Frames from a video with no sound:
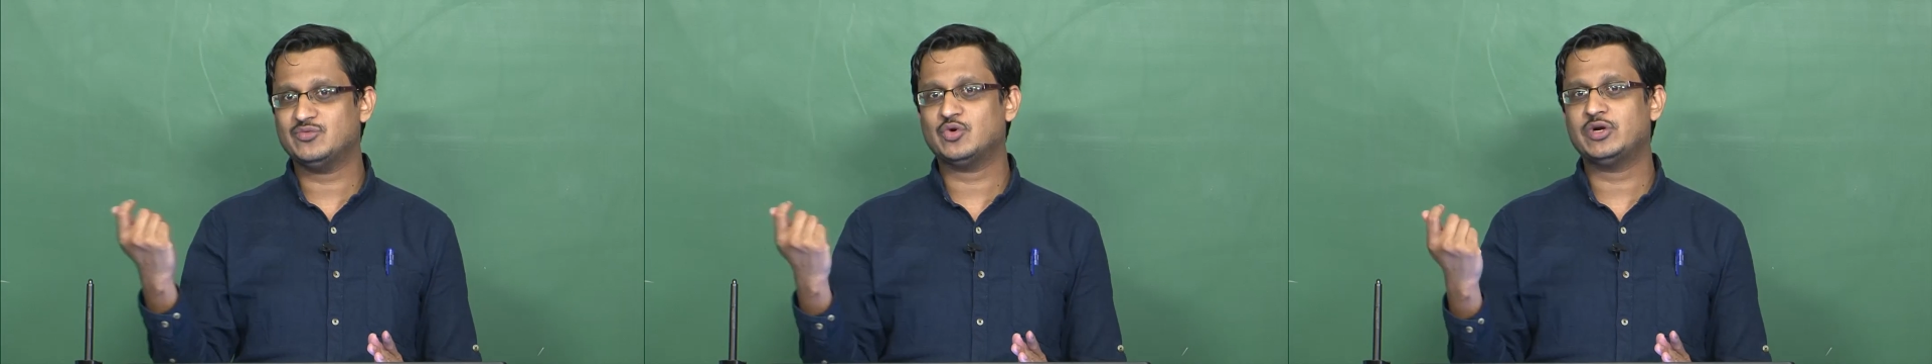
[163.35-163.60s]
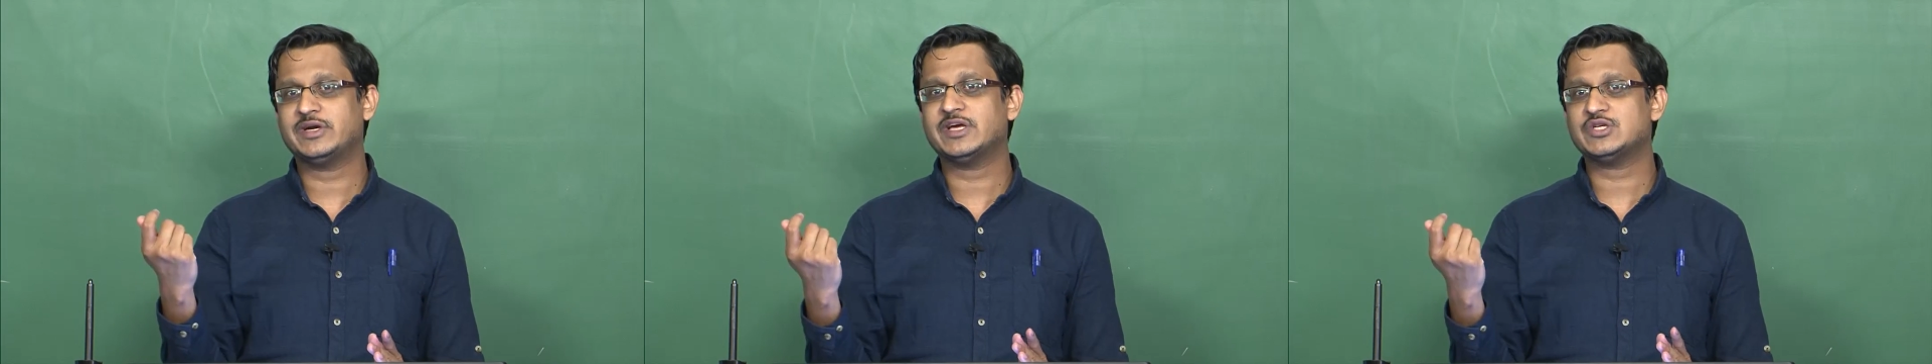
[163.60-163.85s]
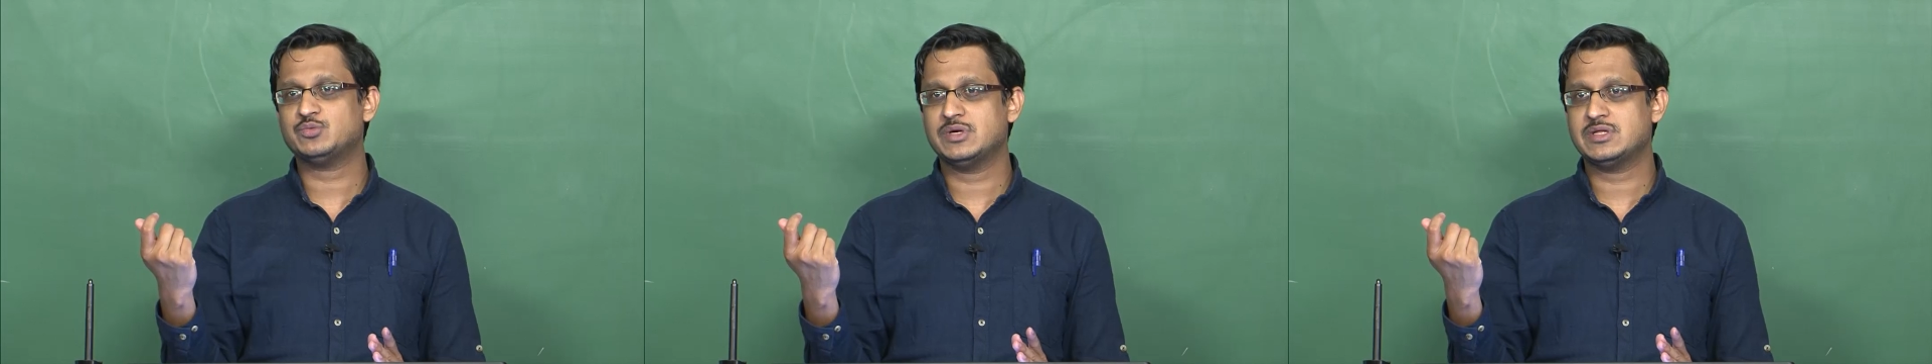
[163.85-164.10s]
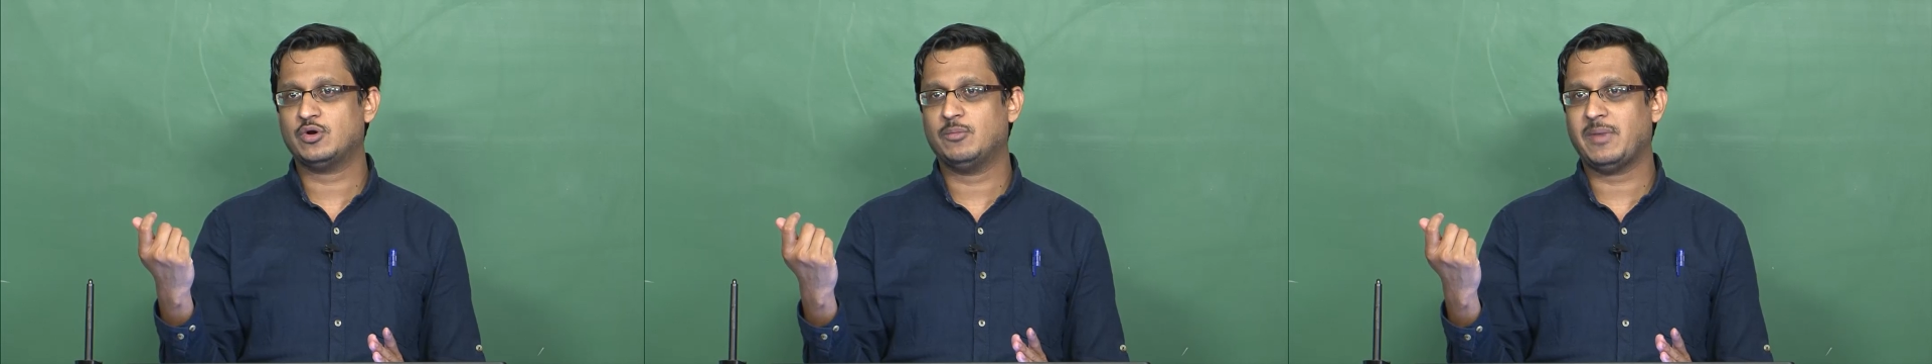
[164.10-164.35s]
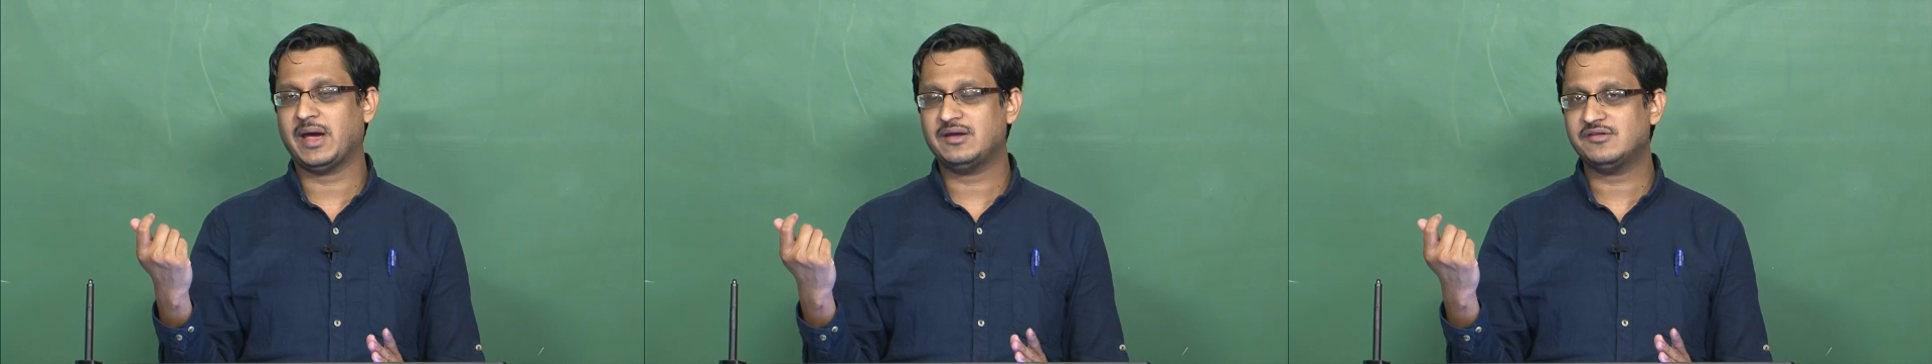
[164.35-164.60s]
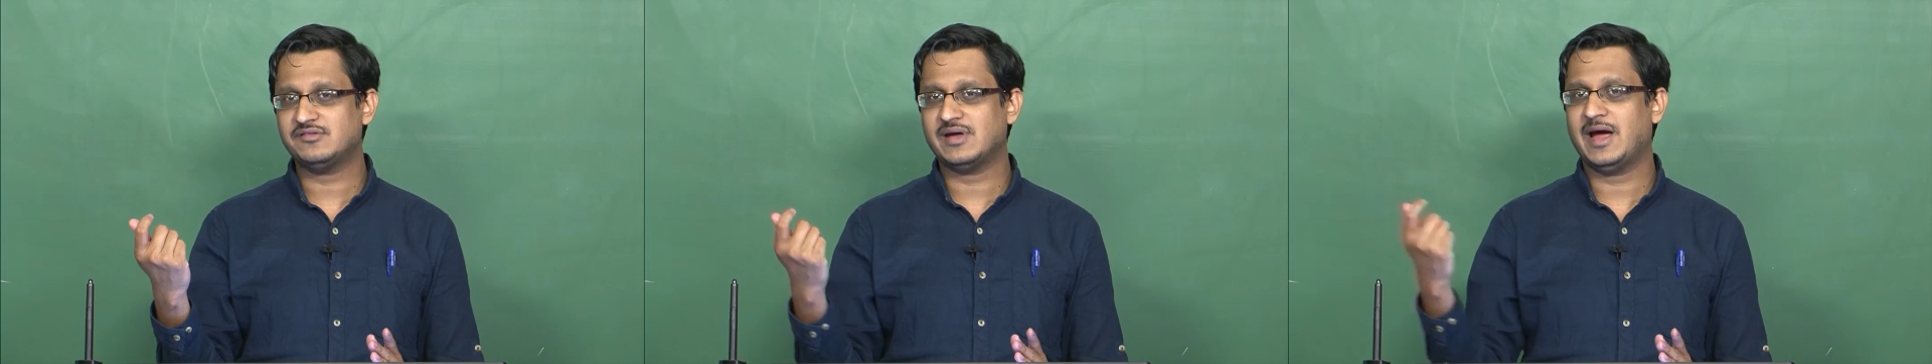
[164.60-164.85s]
voltage V0
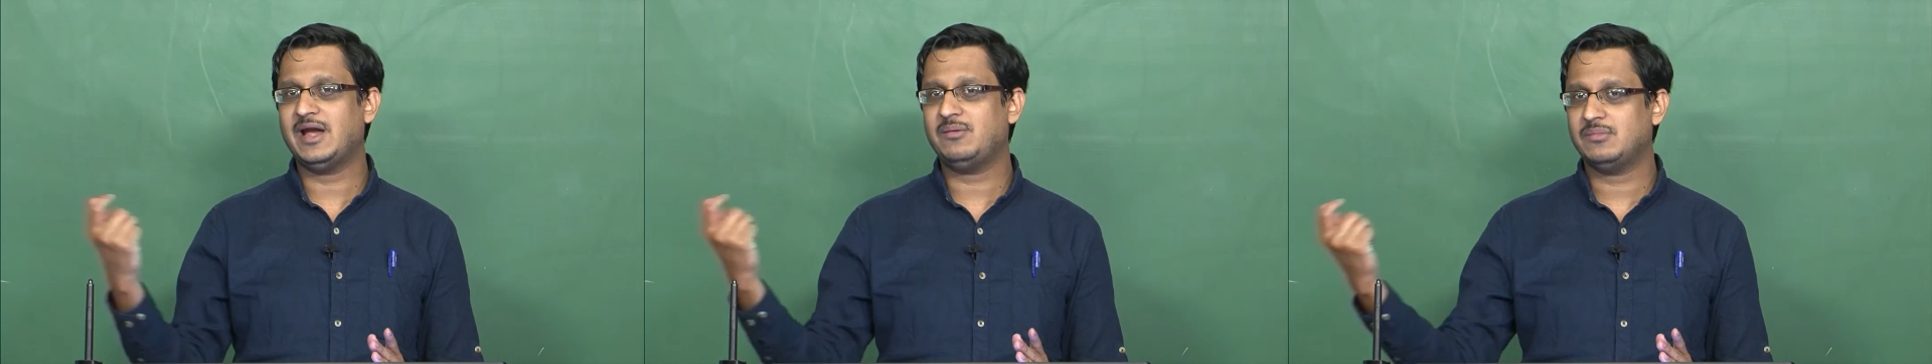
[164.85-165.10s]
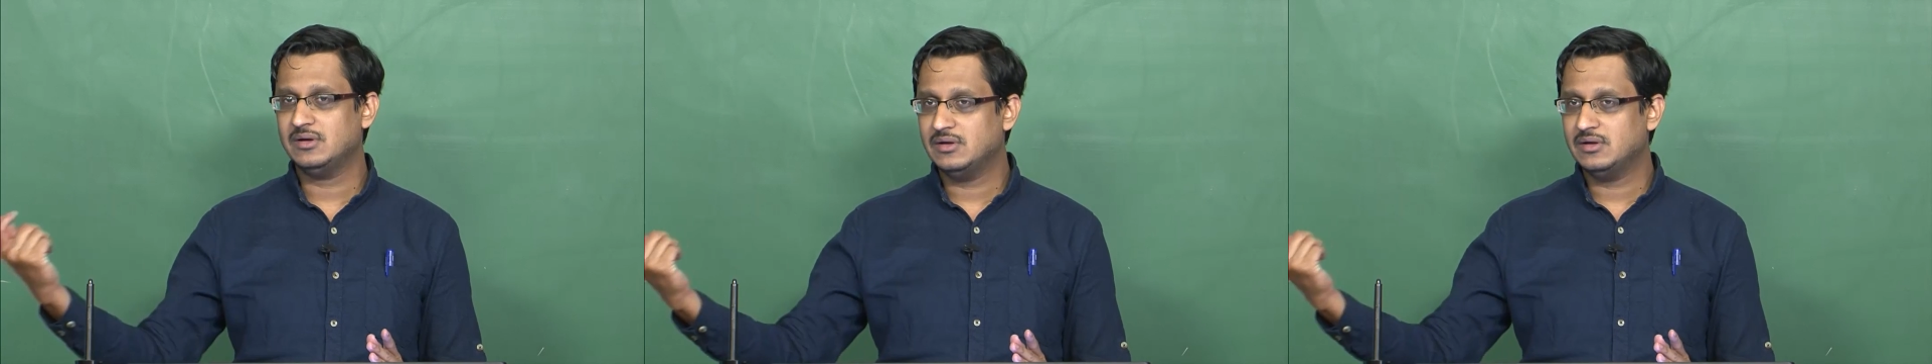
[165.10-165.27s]
minus and